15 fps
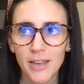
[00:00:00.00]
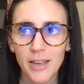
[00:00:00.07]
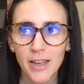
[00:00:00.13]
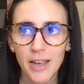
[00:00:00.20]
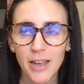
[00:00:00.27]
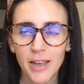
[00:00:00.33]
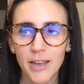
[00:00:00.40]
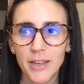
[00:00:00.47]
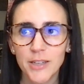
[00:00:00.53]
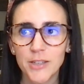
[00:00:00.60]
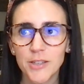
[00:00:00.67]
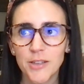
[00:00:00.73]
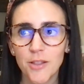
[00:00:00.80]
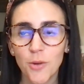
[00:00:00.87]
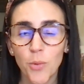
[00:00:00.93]

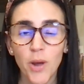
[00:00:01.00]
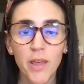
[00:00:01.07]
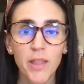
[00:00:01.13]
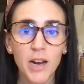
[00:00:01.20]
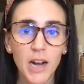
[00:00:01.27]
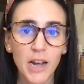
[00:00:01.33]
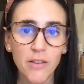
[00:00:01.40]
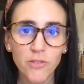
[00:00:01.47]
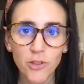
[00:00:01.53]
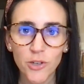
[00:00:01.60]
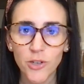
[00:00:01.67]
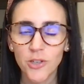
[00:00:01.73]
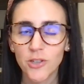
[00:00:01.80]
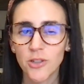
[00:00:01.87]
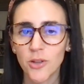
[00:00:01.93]
And the way that I've
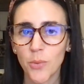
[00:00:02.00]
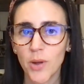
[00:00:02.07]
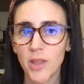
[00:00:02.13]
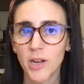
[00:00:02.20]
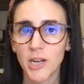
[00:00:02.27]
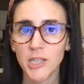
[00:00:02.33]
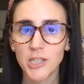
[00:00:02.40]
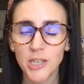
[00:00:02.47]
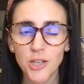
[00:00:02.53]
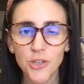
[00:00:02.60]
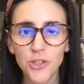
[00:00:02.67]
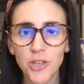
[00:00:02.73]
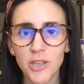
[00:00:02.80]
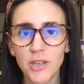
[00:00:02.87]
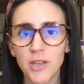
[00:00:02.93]
learned, the way that I teach
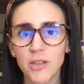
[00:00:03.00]
it,